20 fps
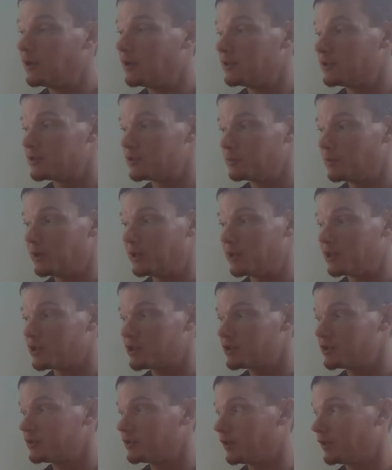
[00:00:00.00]
in
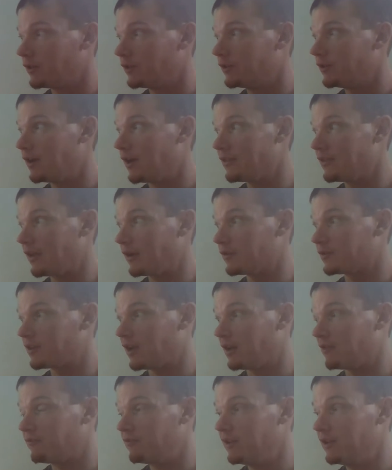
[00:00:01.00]
Swedish, so I thought it was
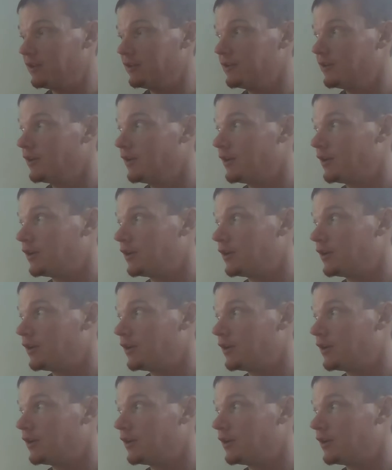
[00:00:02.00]
kind of fitting.